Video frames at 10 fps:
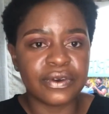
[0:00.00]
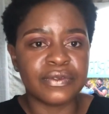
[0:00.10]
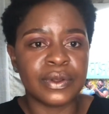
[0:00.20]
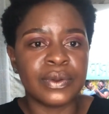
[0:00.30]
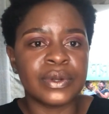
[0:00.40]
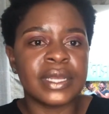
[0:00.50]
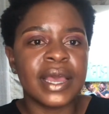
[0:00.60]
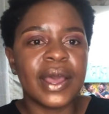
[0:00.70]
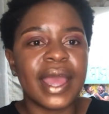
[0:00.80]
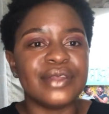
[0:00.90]
Lord,
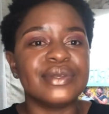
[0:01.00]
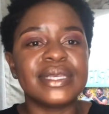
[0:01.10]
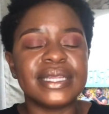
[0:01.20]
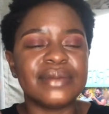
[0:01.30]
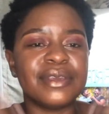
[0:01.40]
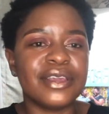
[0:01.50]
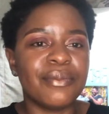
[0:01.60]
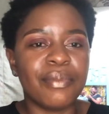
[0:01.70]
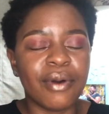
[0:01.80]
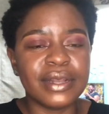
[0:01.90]
and your city being your
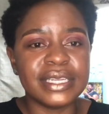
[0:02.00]
body.